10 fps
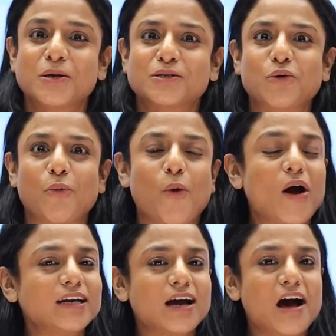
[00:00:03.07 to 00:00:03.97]
So,
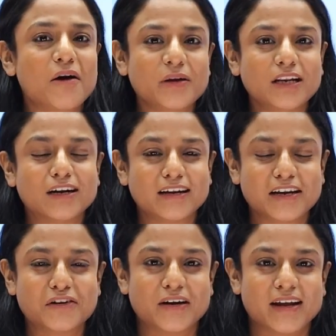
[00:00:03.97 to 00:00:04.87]
what are we
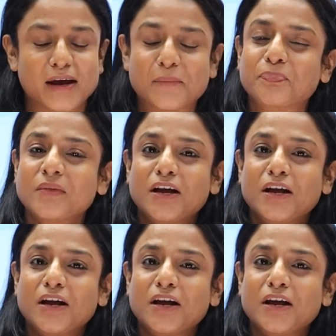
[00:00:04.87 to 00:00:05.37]
learning today?